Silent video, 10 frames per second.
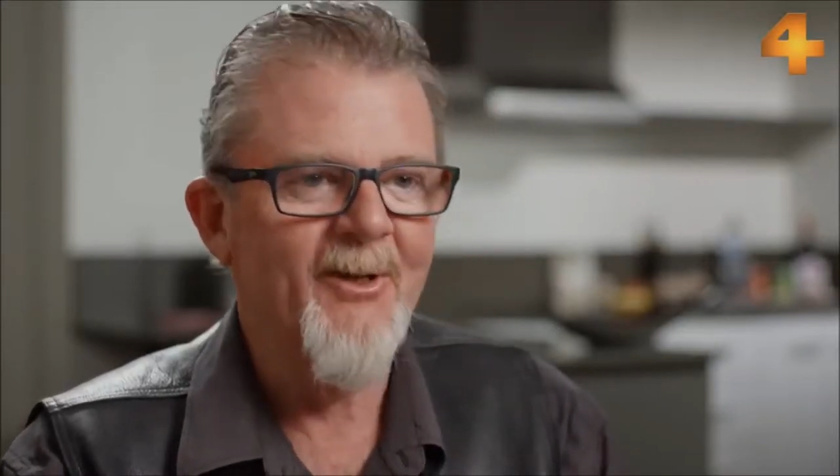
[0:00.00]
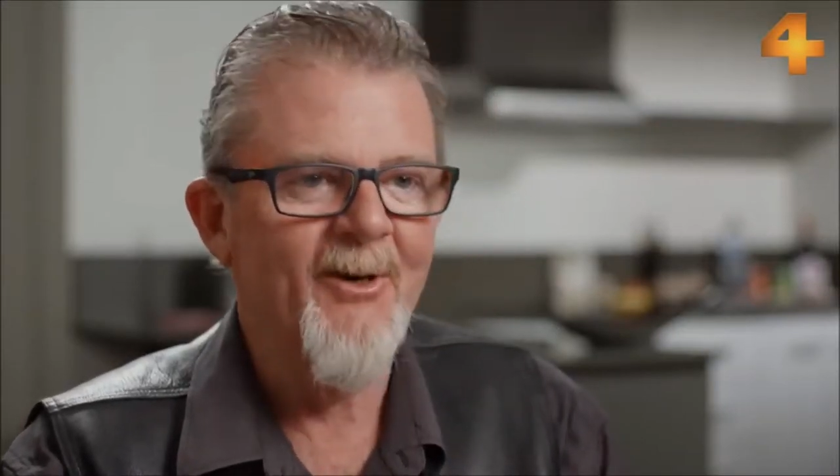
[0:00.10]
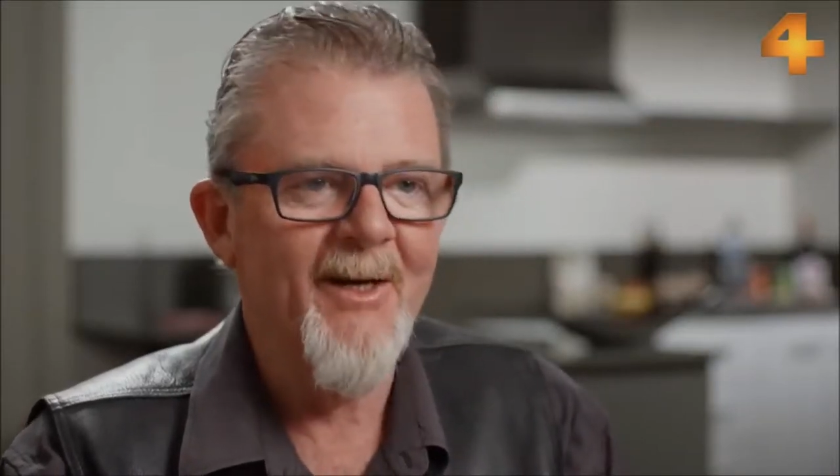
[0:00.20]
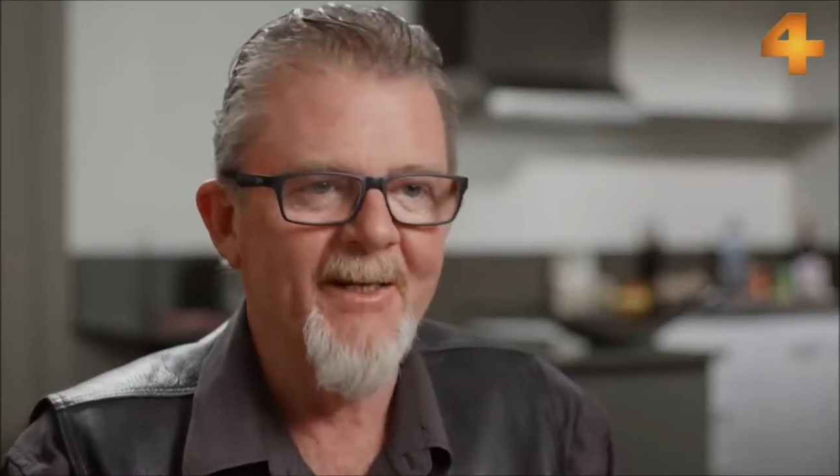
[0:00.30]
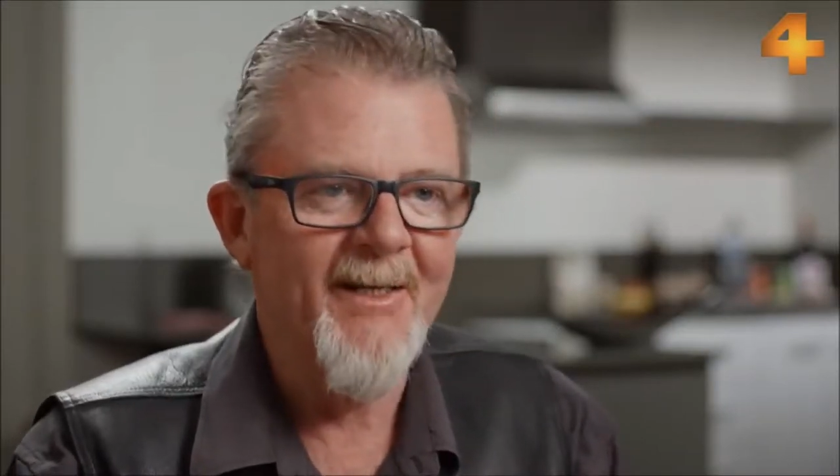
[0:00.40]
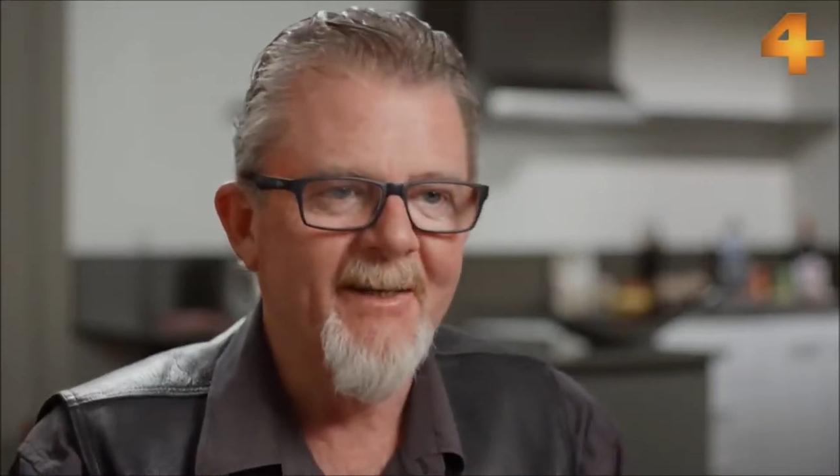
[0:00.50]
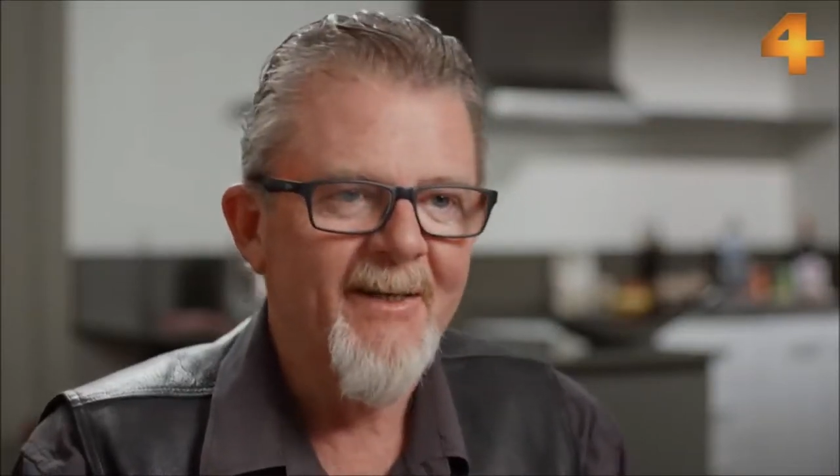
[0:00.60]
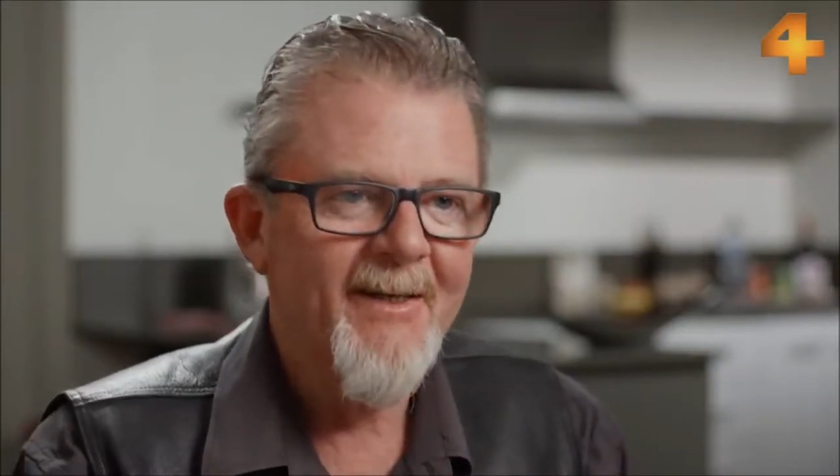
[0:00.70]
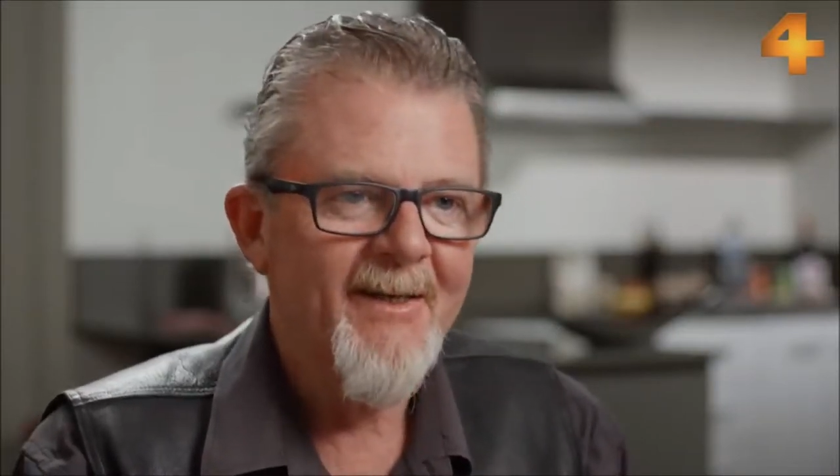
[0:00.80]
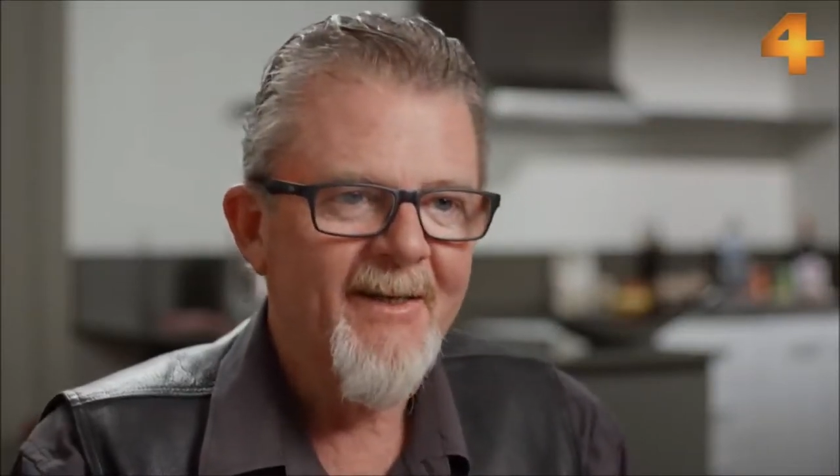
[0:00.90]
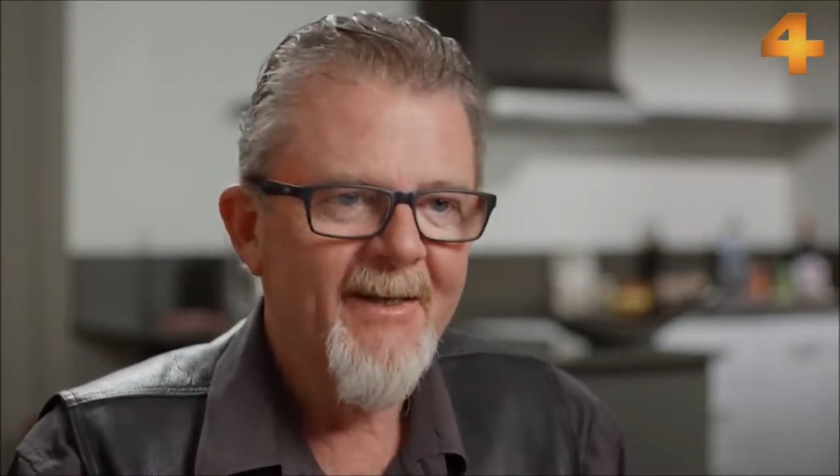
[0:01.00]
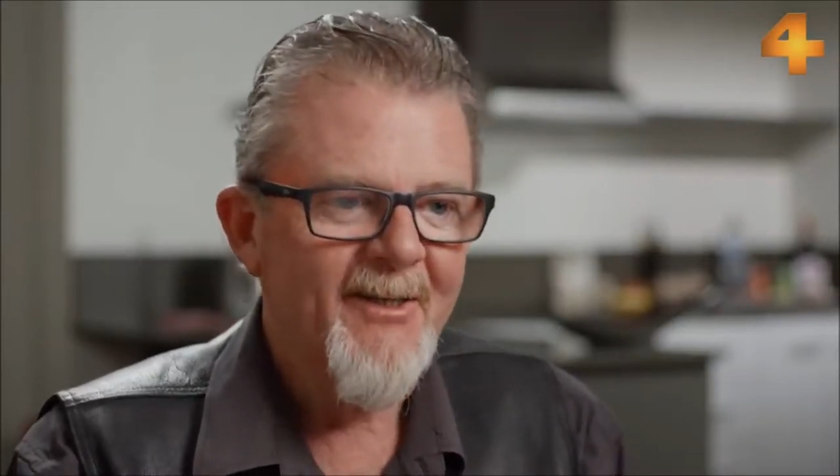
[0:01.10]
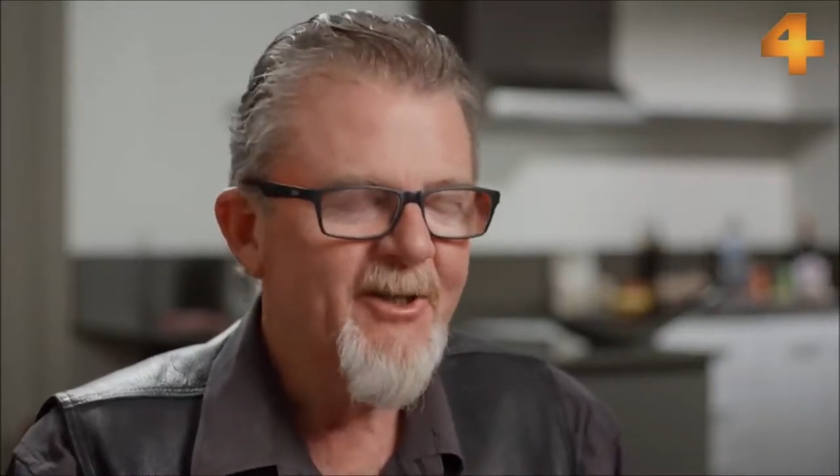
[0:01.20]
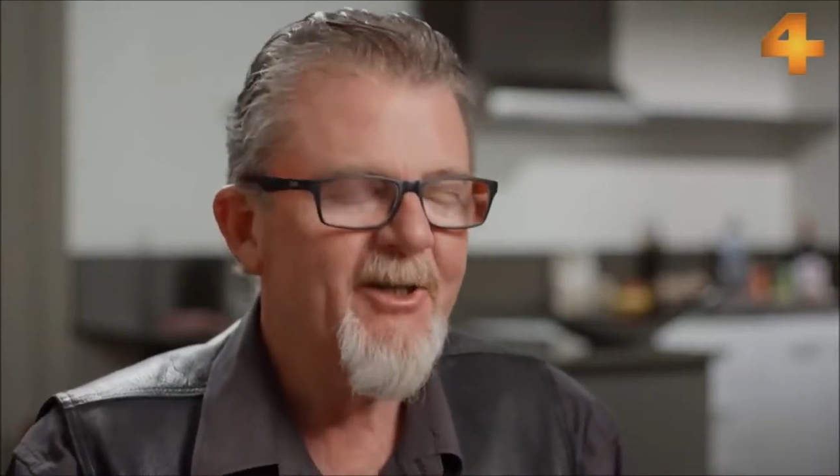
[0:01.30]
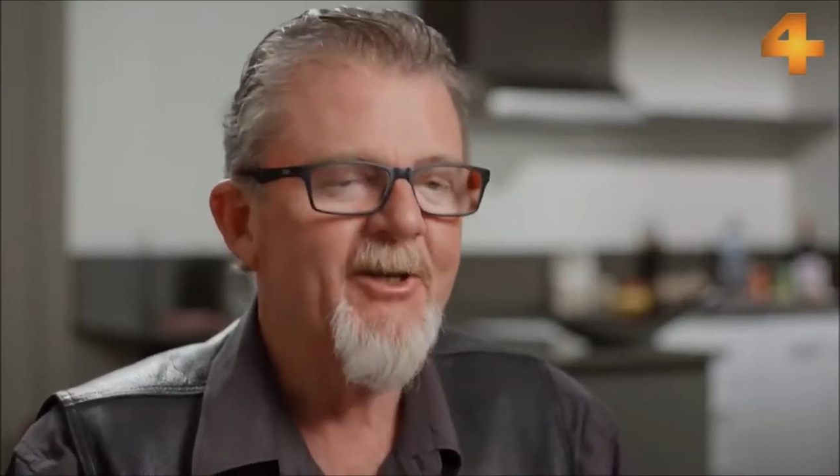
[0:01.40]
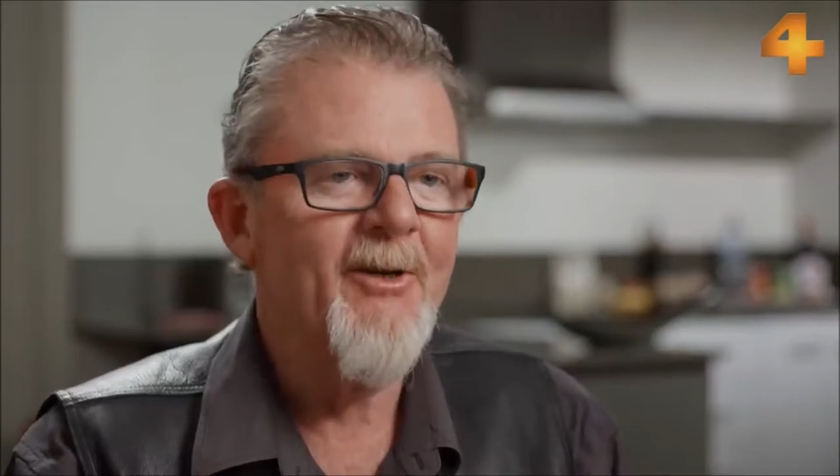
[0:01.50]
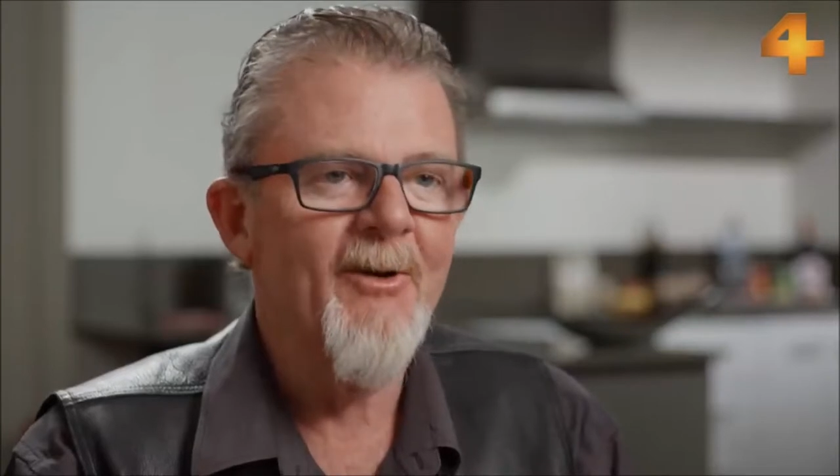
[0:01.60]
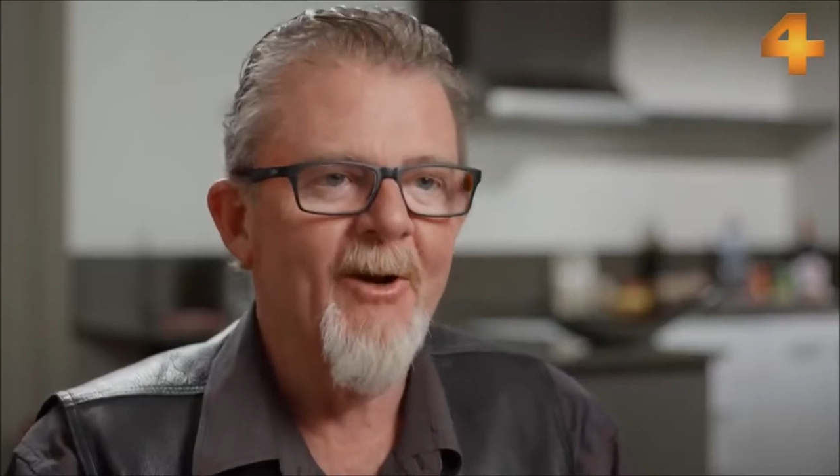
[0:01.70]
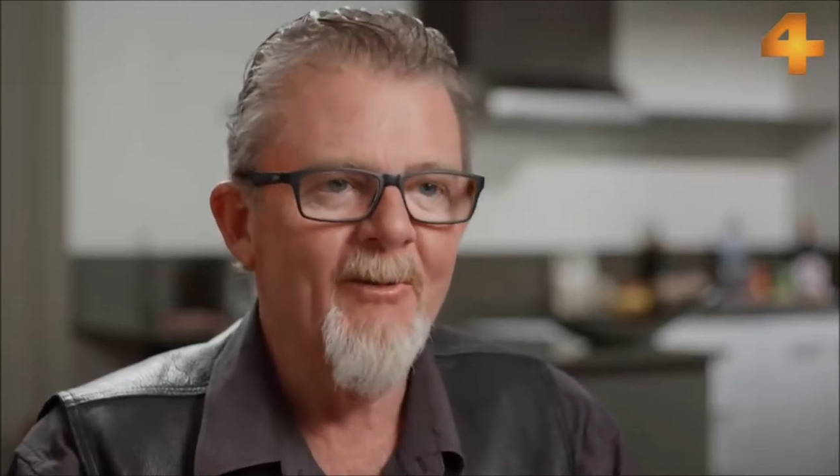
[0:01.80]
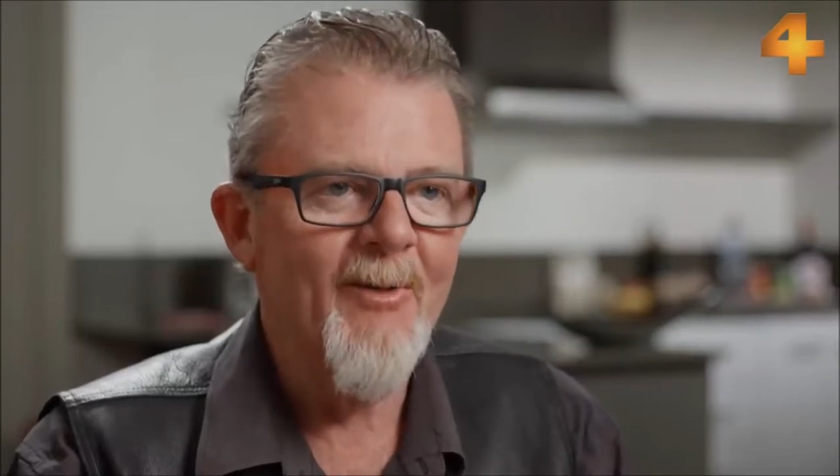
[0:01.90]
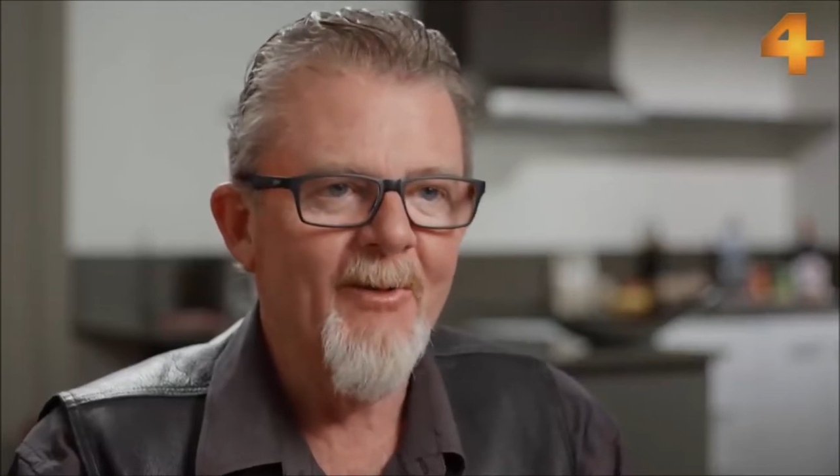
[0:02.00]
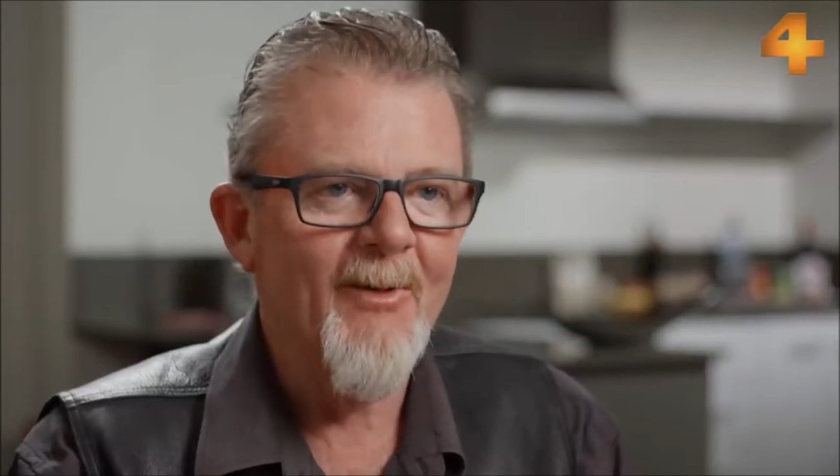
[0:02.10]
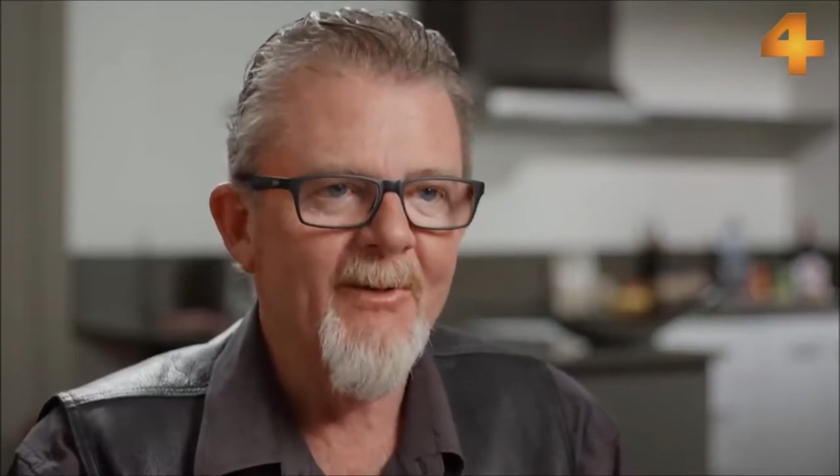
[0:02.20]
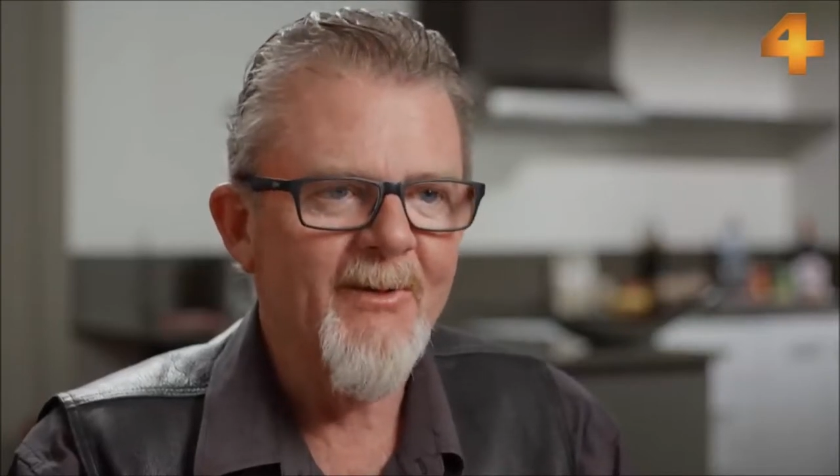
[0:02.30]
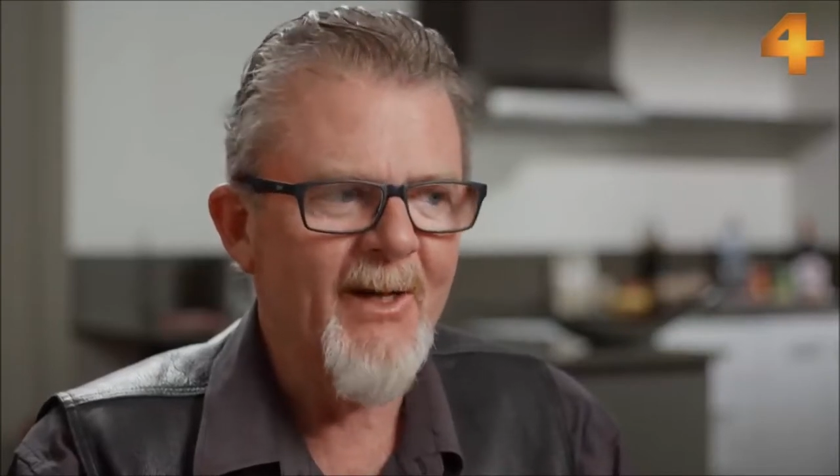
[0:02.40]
92-year-old woman.